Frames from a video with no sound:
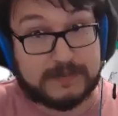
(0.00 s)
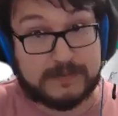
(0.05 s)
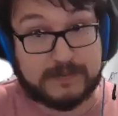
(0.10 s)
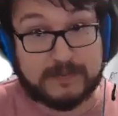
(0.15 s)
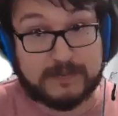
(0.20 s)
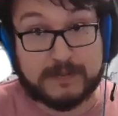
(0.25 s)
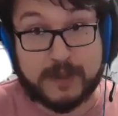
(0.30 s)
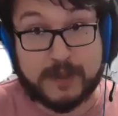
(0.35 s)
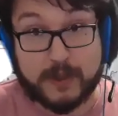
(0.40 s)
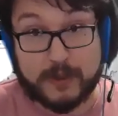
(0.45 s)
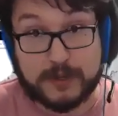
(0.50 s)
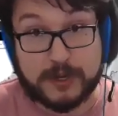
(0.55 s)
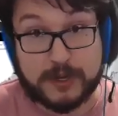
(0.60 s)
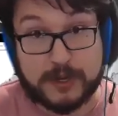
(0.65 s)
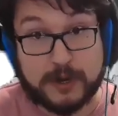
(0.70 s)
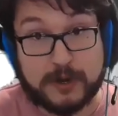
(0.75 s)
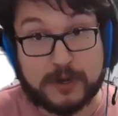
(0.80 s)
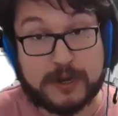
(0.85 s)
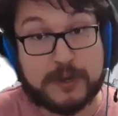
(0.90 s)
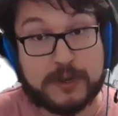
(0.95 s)

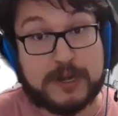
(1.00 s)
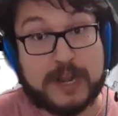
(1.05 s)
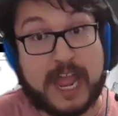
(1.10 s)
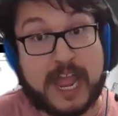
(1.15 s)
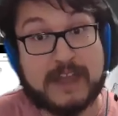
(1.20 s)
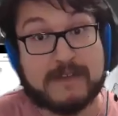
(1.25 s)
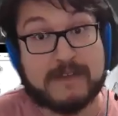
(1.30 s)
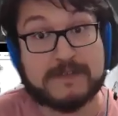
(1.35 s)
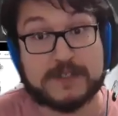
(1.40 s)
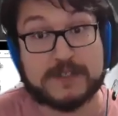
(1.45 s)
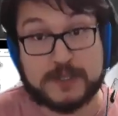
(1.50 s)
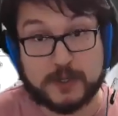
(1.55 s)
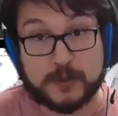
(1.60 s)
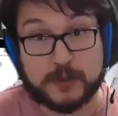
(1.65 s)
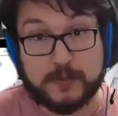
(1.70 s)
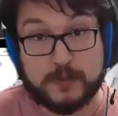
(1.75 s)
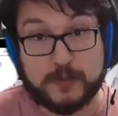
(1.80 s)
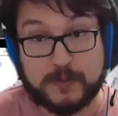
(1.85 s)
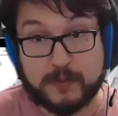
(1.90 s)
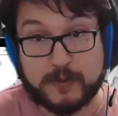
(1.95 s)
you're going to have
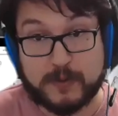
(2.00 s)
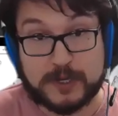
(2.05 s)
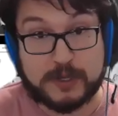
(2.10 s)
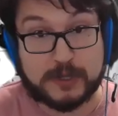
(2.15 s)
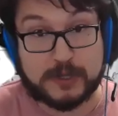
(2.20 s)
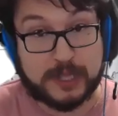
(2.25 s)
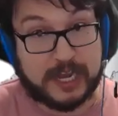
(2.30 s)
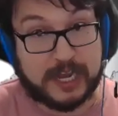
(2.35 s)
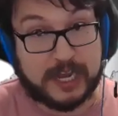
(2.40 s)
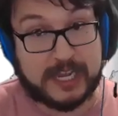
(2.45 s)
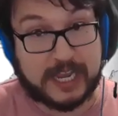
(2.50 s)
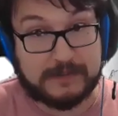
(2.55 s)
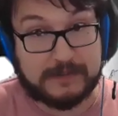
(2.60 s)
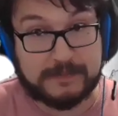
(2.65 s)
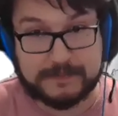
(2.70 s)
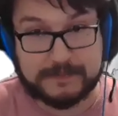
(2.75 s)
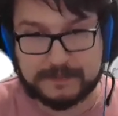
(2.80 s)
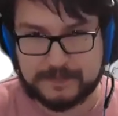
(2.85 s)
Zoom when you log in.